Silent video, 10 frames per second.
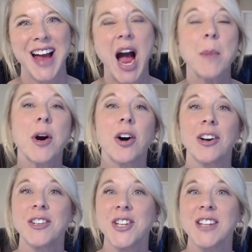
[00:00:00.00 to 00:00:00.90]
I'm
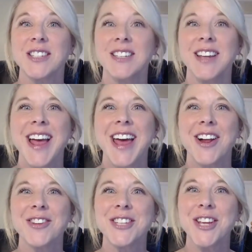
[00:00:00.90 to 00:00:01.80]
Carla Johnson, and
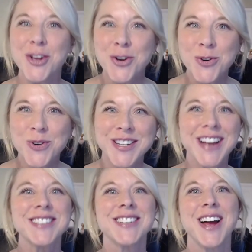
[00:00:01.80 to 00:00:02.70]
I'll see you
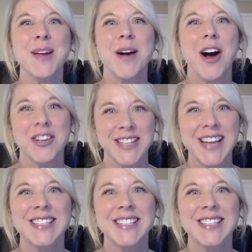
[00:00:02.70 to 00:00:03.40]
next time on Take